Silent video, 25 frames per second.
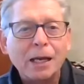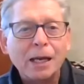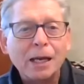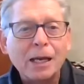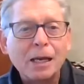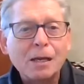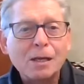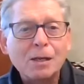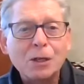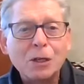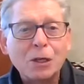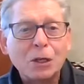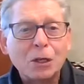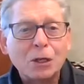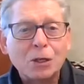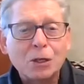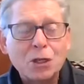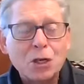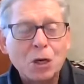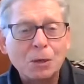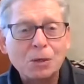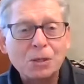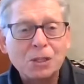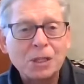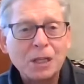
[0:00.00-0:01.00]
He
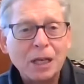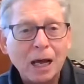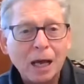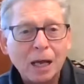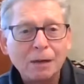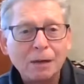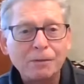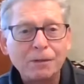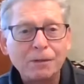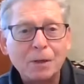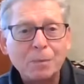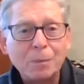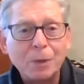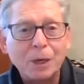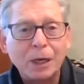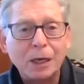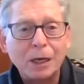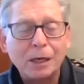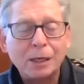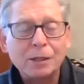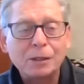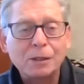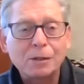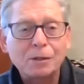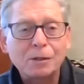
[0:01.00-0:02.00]
chose the elephant
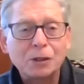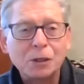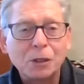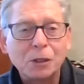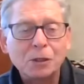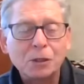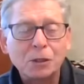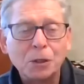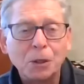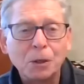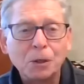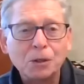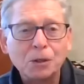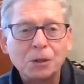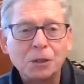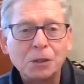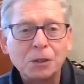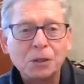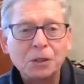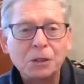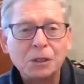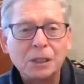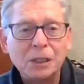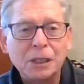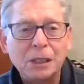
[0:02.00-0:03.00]
because
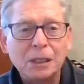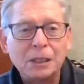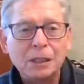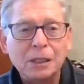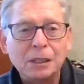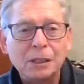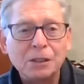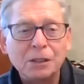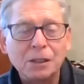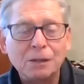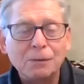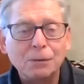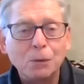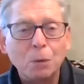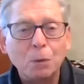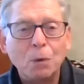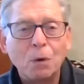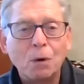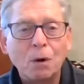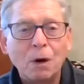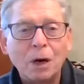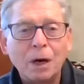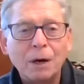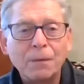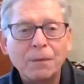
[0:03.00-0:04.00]
soldiers in the Civil
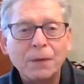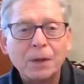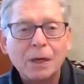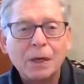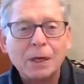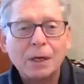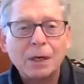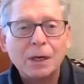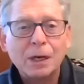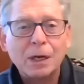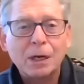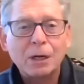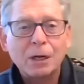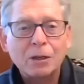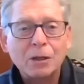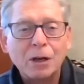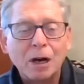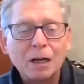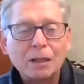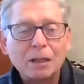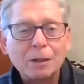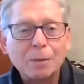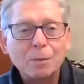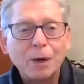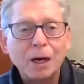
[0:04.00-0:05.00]
War
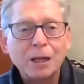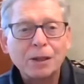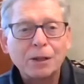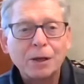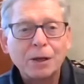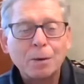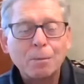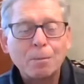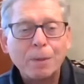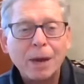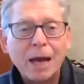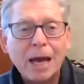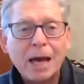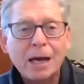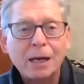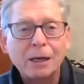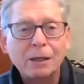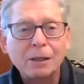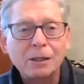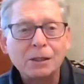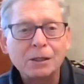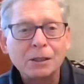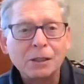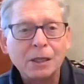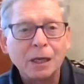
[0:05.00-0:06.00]
talked about their
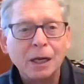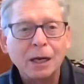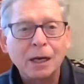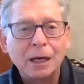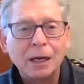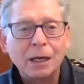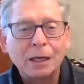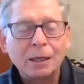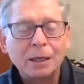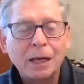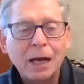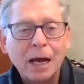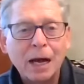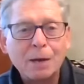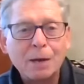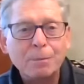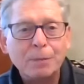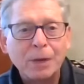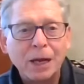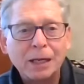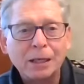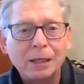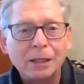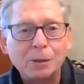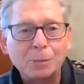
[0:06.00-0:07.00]
battle
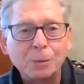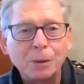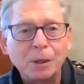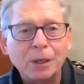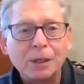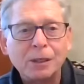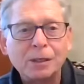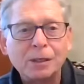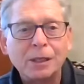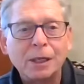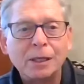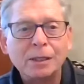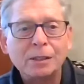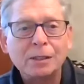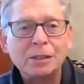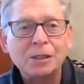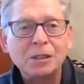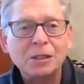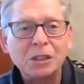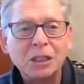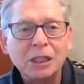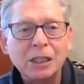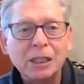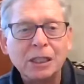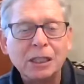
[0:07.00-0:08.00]
combat experience as
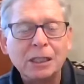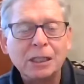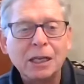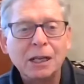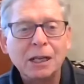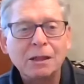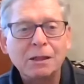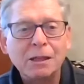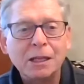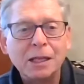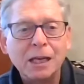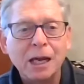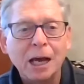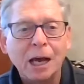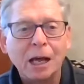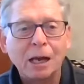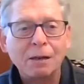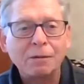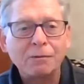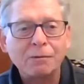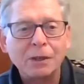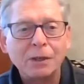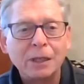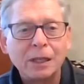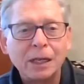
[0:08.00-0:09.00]
seeing the
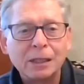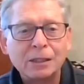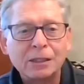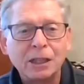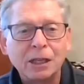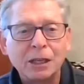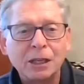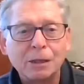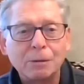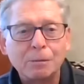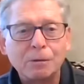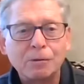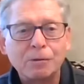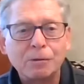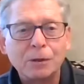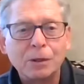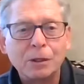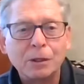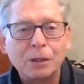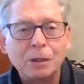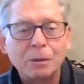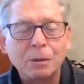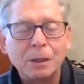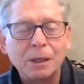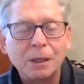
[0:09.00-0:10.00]
elephant. That's how they
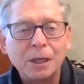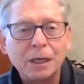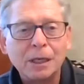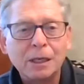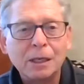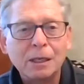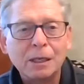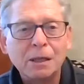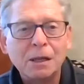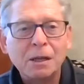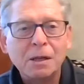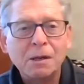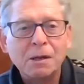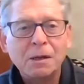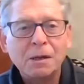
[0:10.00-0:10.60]
referred to it. And